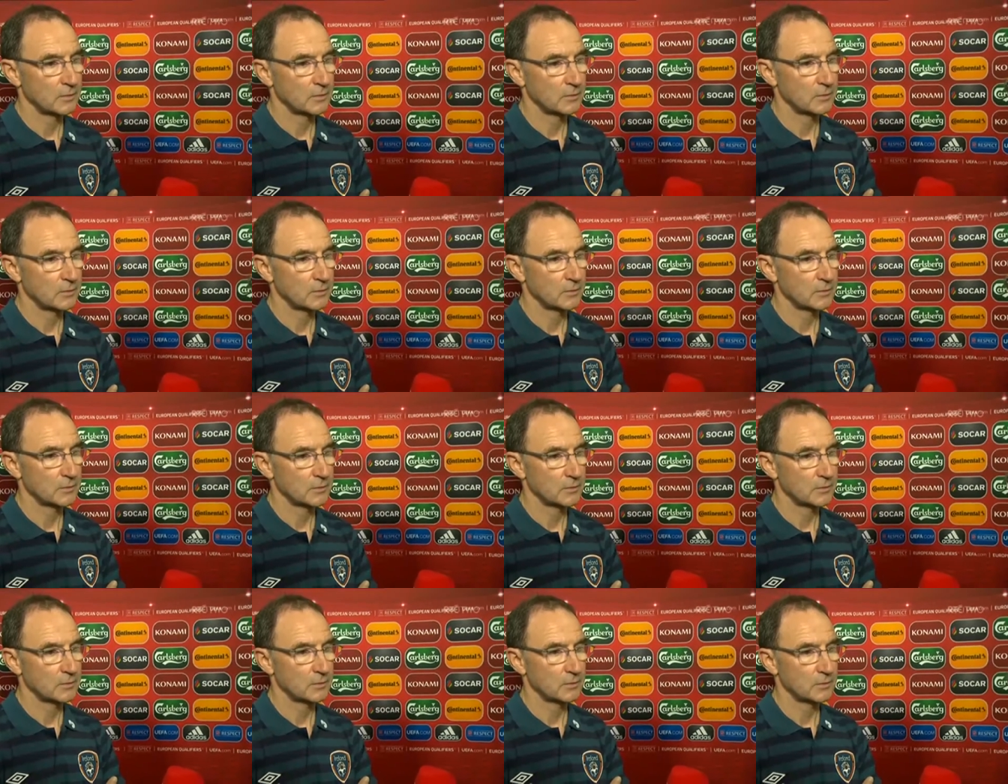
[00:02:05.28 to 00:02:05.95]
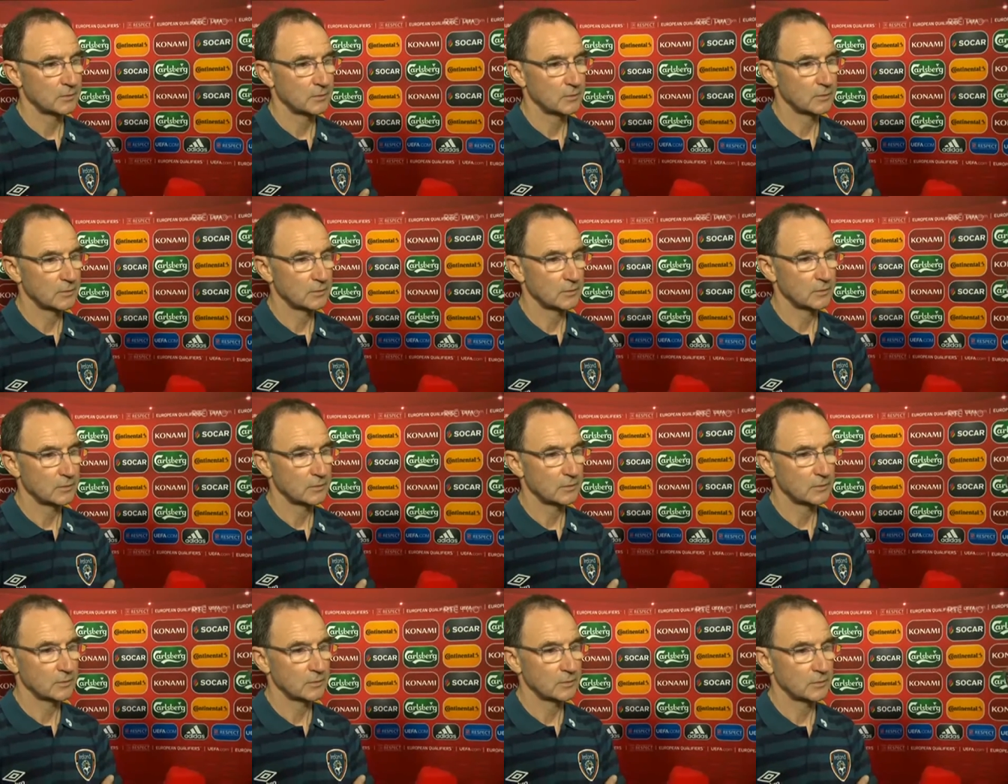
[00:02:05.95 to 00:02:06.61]
Uh, would you have been
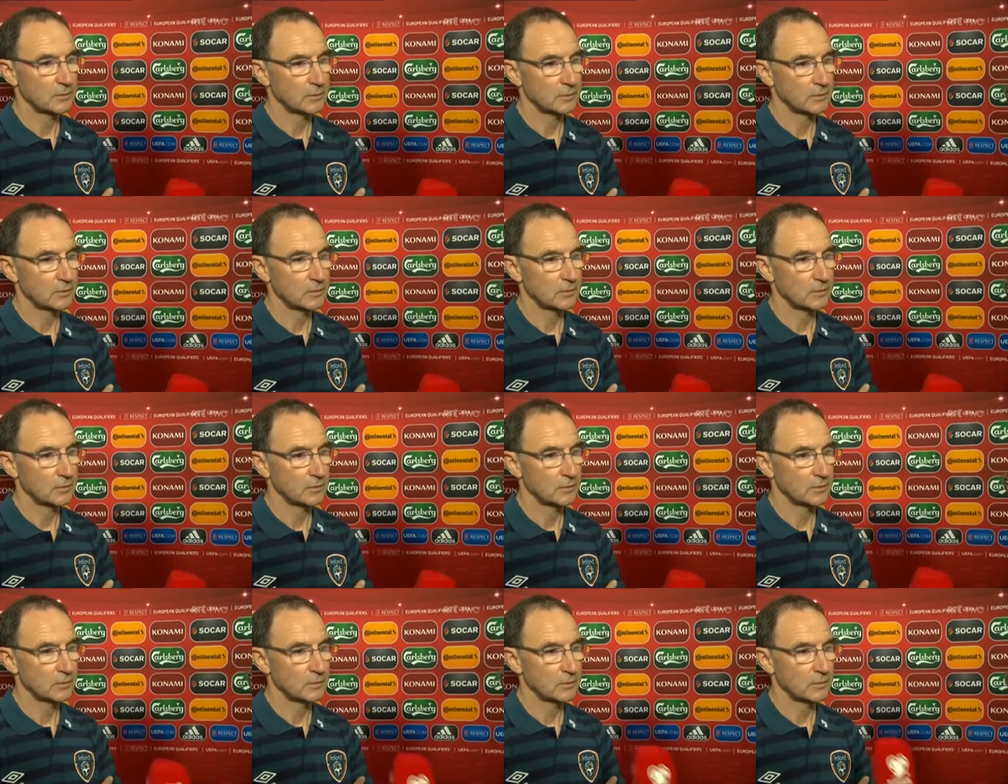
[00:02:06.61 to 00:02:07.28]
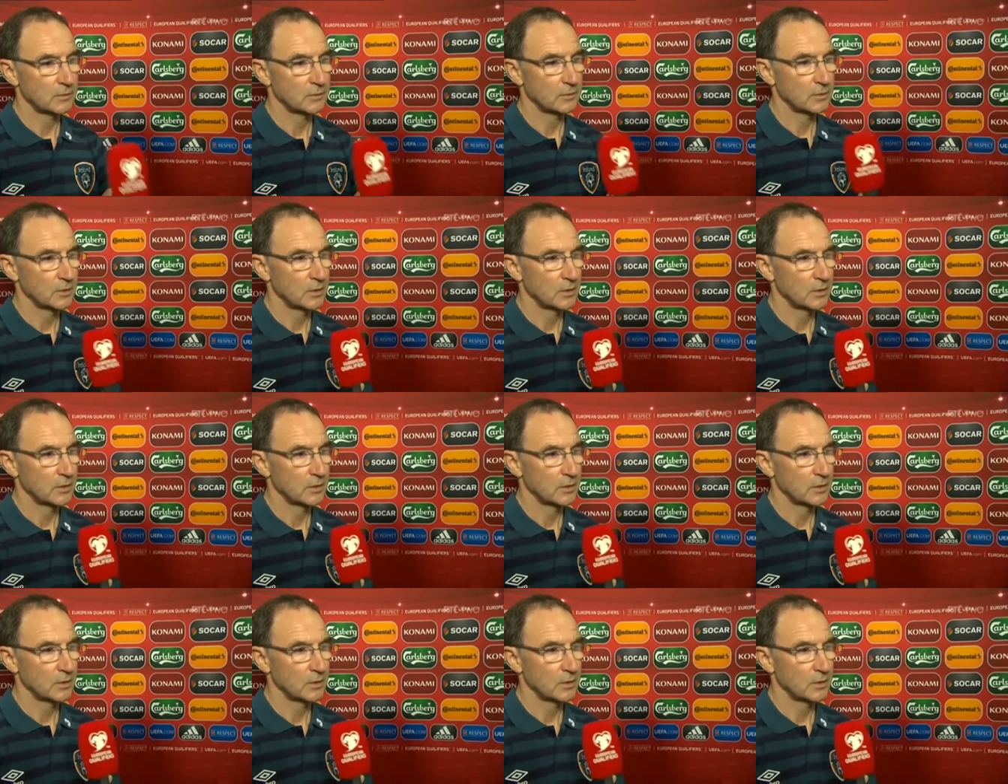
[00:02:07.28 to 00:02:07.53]
happy, do you think, with the point?